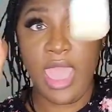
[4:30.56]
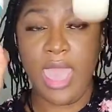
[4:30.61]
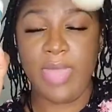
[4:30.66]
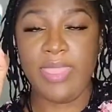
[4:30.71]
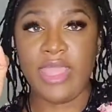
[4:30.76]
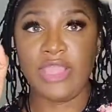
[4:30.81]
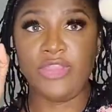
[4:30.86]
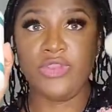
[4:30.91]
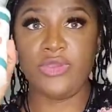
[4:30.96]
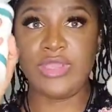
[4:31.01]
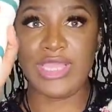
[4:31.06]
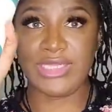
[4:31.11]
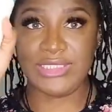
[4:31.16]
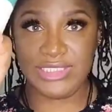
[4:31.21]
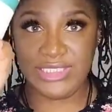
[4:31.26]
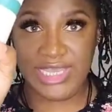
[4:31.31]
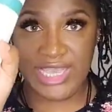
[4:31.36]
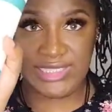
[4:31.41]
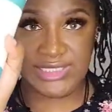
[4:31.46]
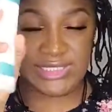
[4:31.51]
and then you get to
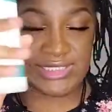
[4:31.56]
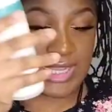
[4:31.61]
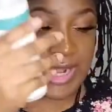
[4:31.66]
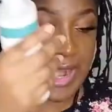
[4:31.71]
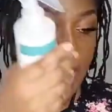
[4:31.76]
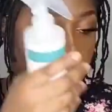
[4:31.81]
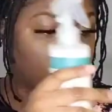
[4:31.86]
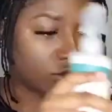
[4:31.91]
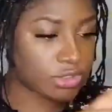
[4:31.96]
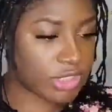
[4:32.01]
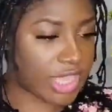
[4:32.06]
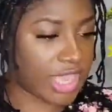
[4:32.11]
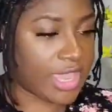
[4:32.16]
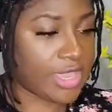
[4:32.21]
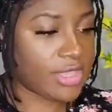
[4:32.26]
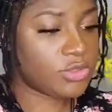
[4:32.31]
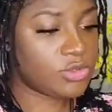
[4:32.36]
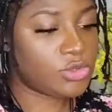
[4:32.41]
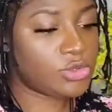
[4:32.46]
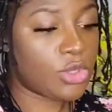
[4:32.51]
test it out.
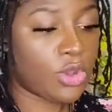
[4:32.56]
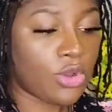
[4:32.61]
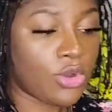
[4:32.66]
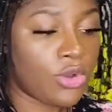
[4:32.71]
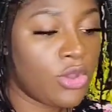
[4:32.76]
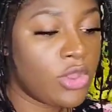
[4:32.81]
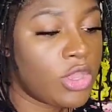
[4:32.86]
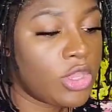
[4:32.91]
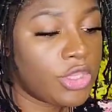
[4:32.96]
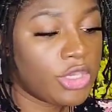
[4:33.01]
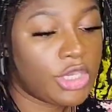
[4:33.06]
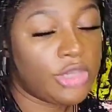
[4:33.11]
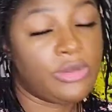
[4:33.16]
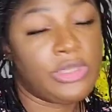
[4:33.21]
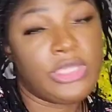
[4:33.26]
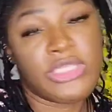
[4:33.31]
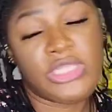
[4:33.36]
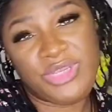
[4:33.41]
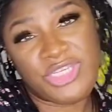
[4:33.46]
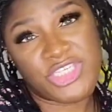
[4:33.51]
Okay, so
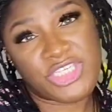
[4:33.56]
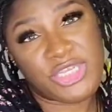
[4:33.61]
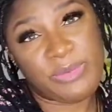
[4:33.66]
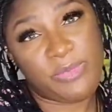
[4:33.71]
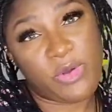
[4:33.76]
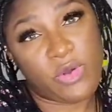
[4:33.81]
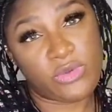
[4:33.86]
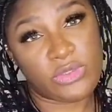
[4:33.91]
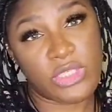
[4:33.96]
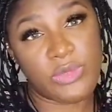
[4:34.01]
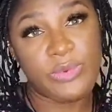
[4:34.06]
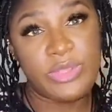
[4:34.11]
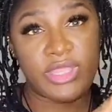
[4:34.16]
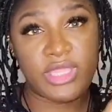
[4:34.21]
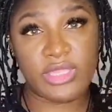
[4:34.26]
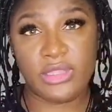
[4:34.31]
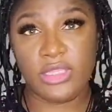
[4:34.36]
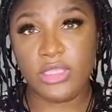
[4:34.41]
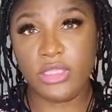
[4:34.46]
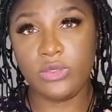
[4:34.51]
currently we ship only
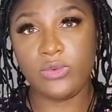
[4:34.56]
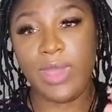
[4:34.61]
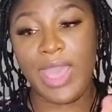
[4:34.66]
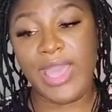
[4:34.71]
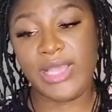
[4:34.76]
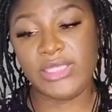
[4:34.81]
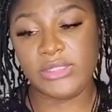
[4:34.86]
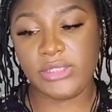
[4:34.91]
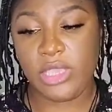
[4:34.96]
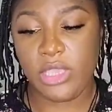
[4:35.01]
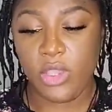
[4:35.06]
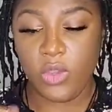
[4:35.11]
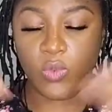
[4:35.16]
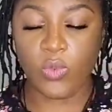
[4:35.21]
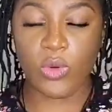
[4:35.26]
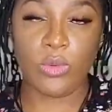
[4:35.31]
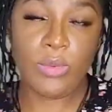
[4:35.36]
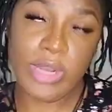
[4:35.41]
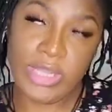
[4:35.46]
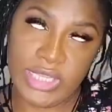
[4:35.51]
within the US.
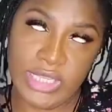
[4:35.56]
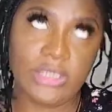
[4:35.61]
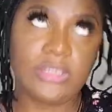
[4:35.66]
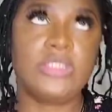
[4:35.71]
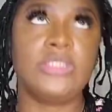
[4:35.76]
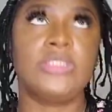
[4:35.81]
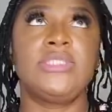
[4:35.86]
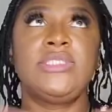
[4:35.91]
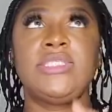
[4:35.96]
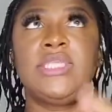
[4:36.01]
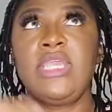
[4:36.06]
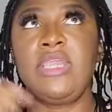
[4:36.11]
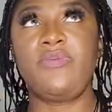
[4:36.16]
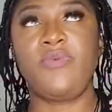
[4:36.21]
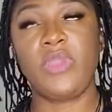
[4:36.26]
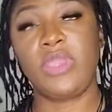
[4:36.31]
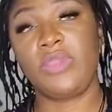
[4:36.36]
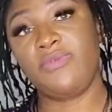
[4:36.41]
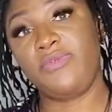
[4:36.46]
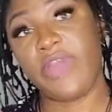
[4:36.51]
We're working to see if
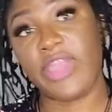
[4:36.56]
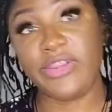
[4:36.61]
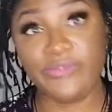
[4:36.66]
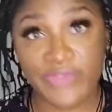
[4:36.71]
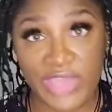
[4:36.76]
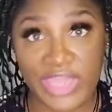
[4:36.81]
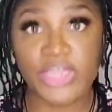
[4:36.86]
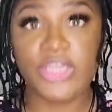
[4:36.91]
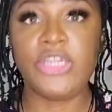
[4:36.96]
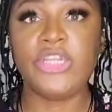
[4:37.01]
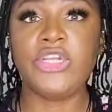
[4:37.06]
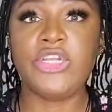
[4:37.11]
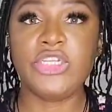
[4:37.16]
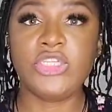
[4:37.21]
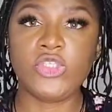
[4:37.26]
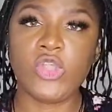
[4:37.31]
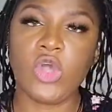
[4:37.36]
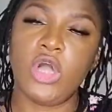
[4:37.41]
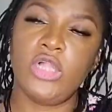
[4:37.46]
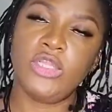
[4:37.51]
we can find
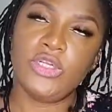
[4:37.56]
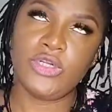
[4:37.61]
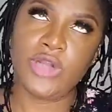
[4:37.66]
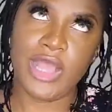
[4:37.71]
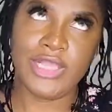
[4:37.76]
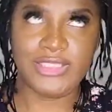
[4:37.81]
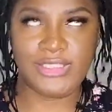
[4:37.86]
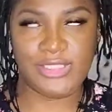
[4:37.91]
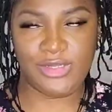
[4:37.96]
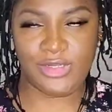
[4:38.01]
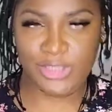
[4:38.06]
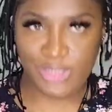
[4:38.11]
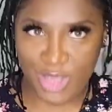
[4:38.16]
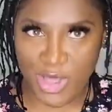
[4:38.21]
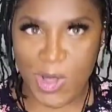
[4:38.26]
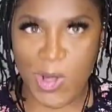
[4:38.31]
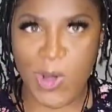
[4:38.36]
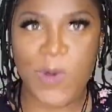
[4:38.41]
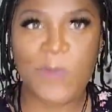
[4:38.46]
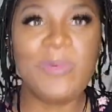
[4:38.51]
vendors all across the
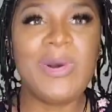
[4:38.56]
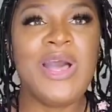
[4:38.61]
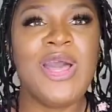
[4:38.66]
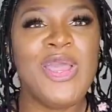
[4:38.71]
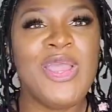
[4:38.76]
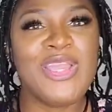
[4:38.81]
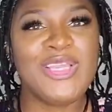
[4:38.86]
globe.